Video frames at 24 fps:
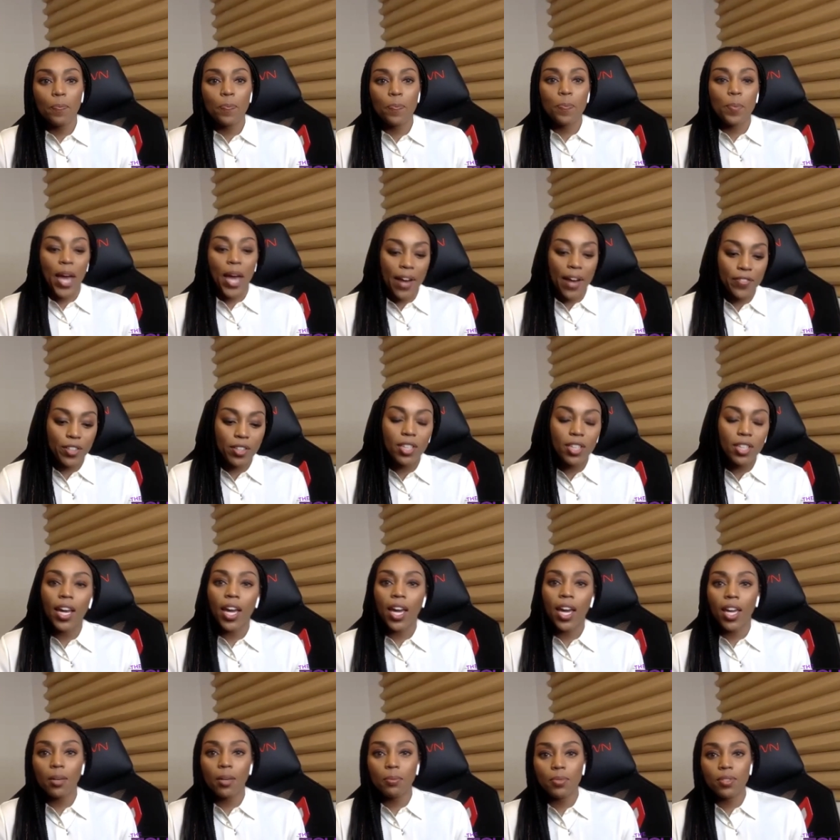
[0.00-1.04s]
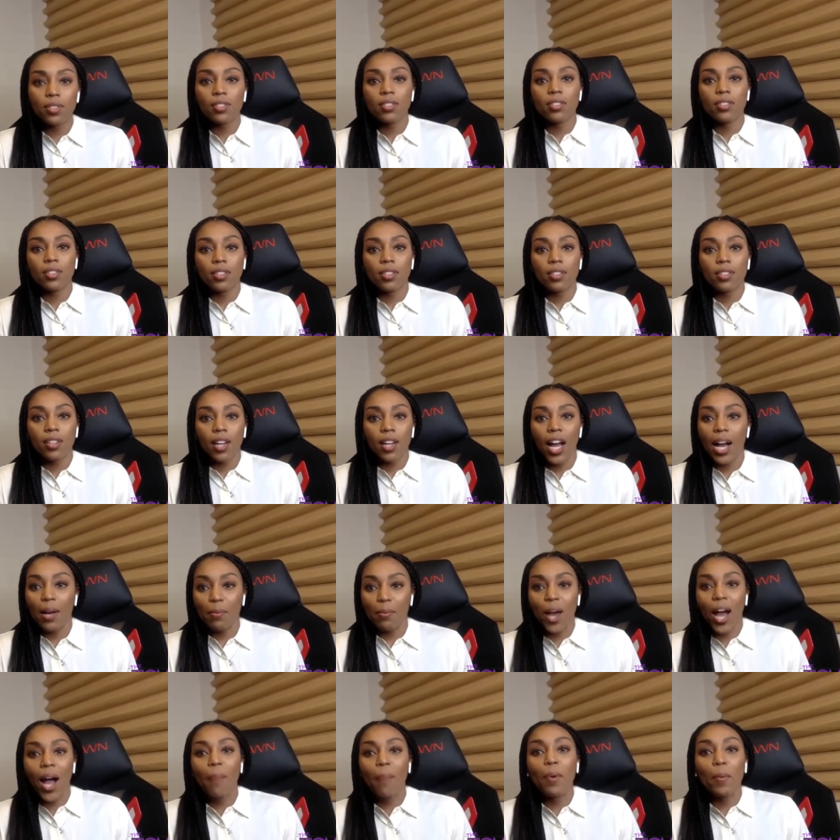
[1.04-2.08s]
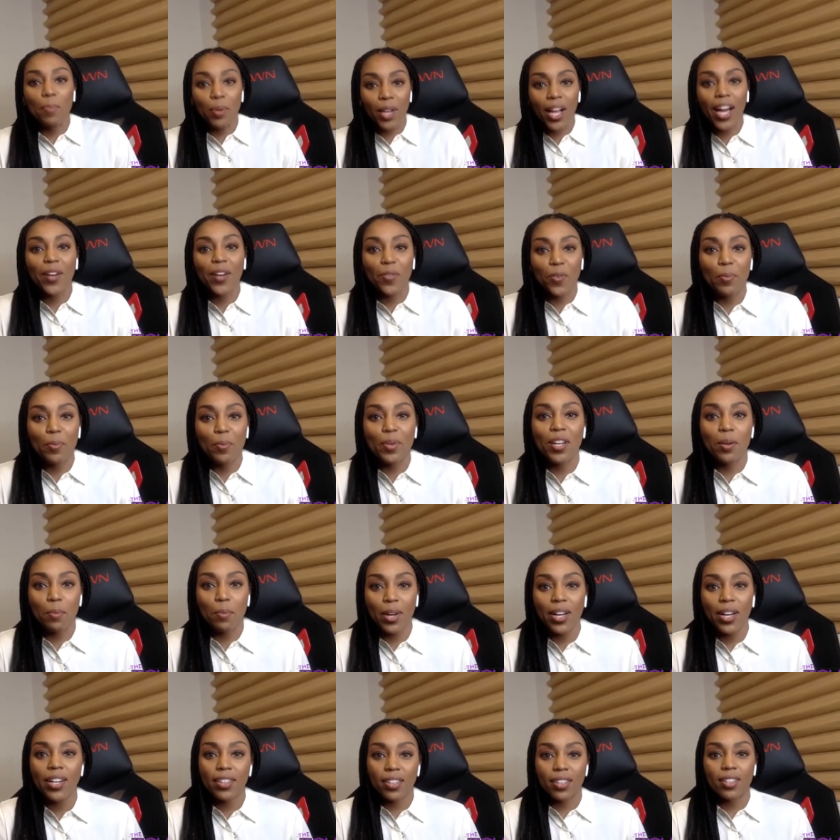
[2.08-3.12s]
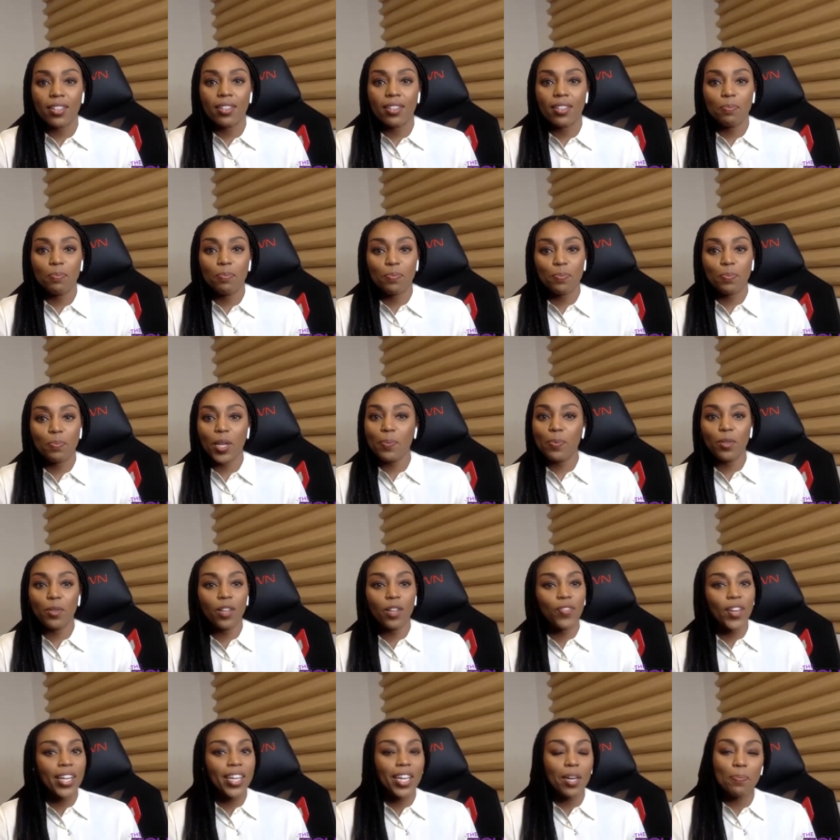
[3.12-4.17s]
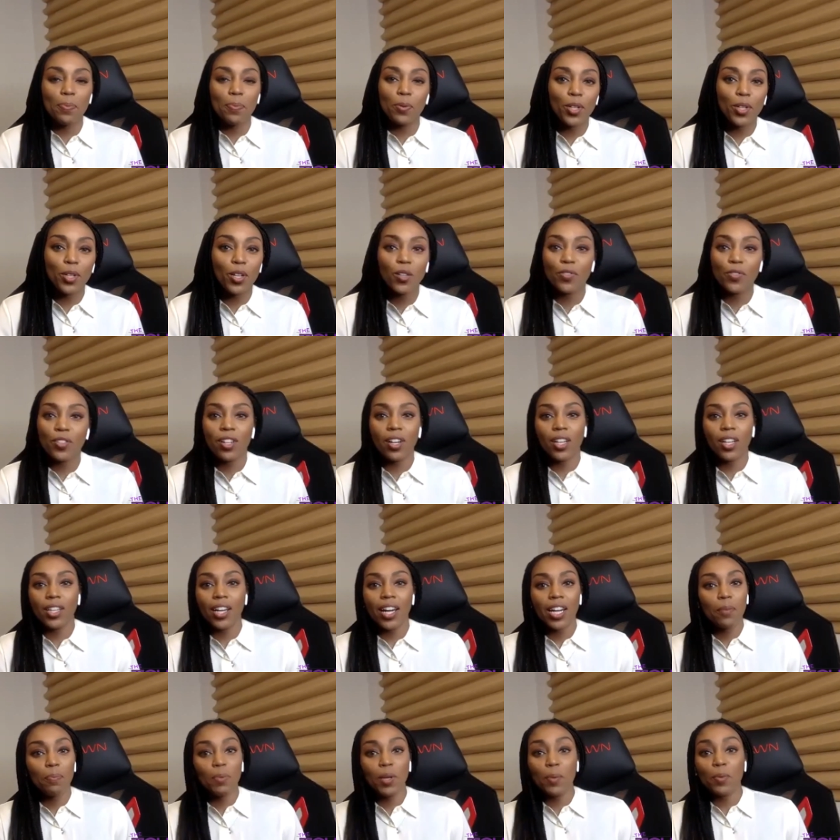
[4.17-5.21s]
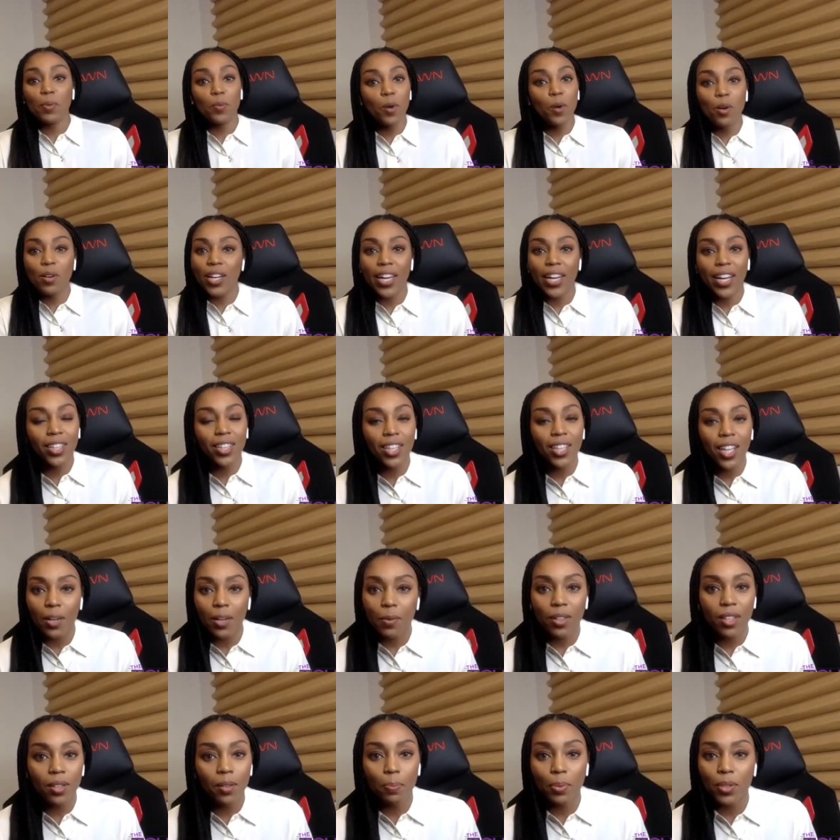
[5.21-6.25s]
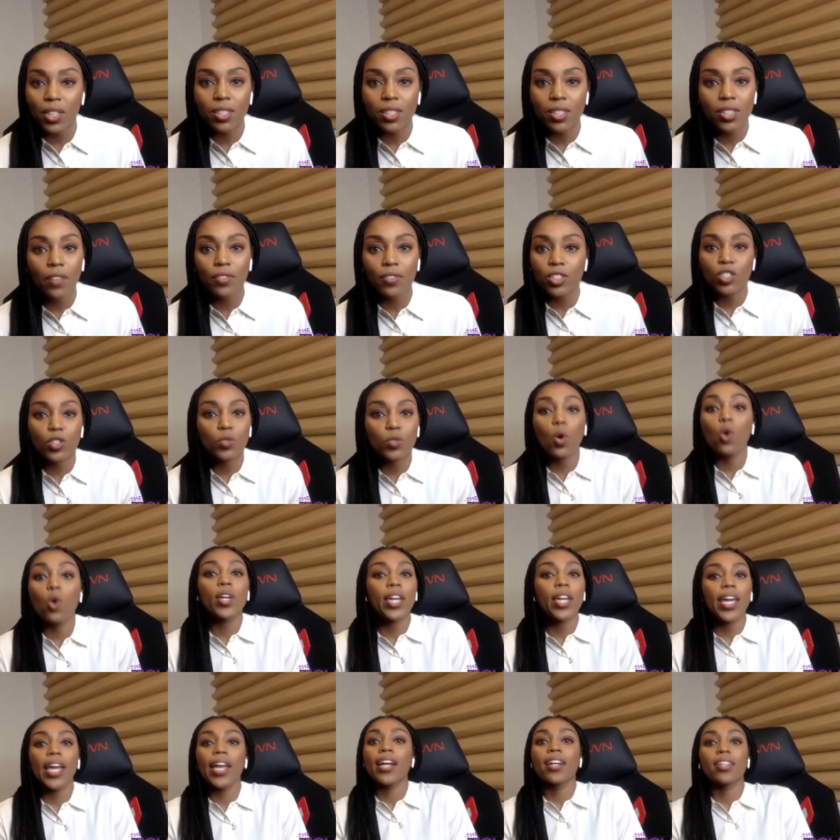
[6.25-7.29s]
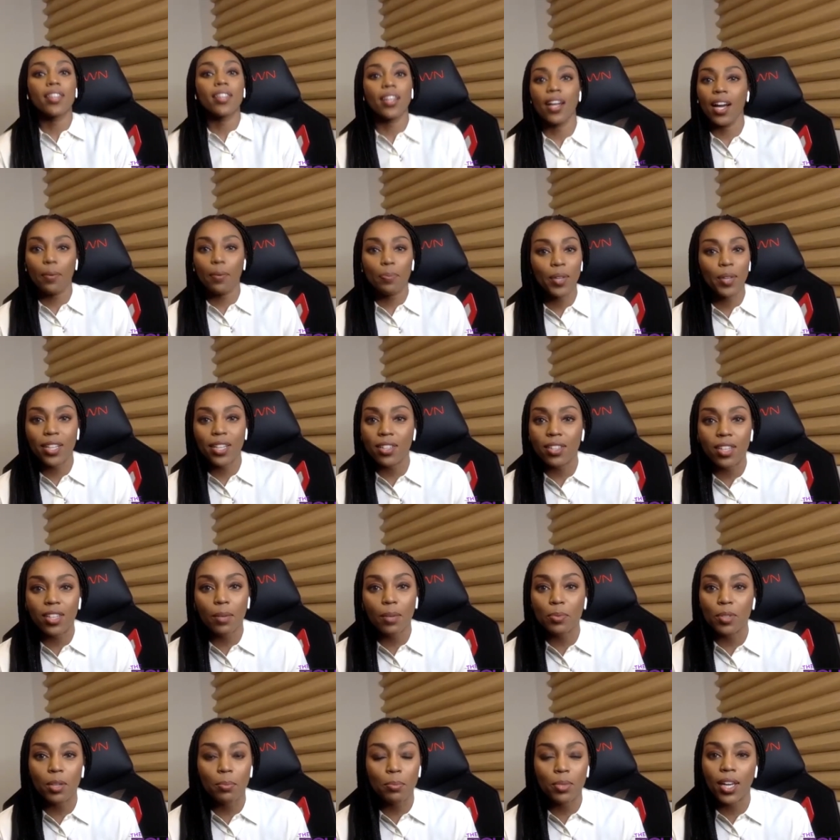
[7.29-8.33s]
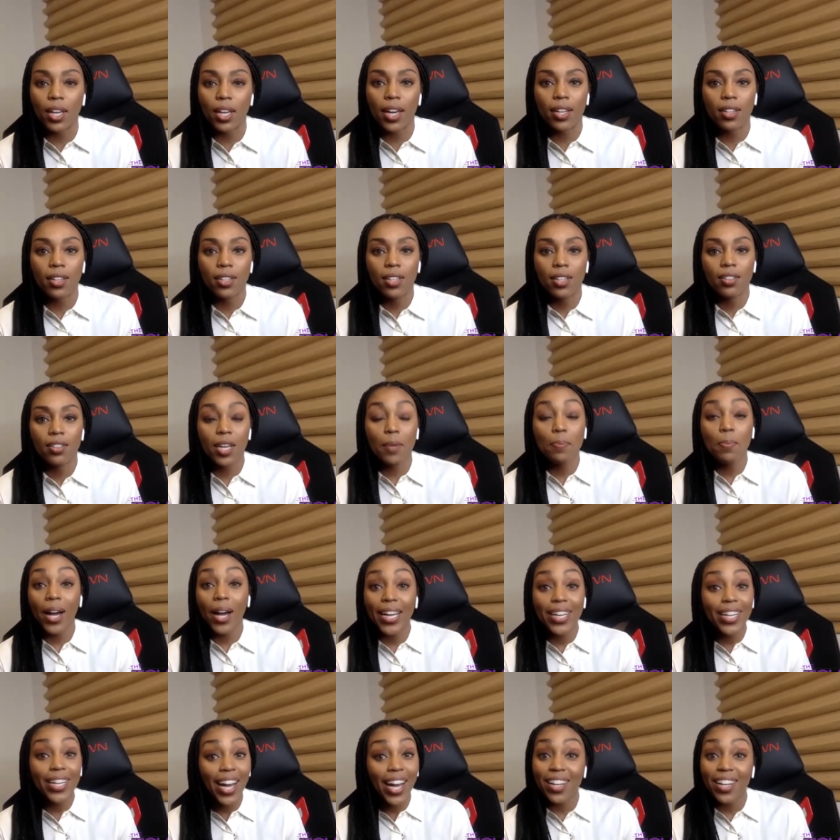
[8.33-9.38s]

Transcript: after the games, I'm a Black woman in America. People, if I get pulled over, a lot of people won't care. A lot of police officers won't care that I play in the WNBA. They might not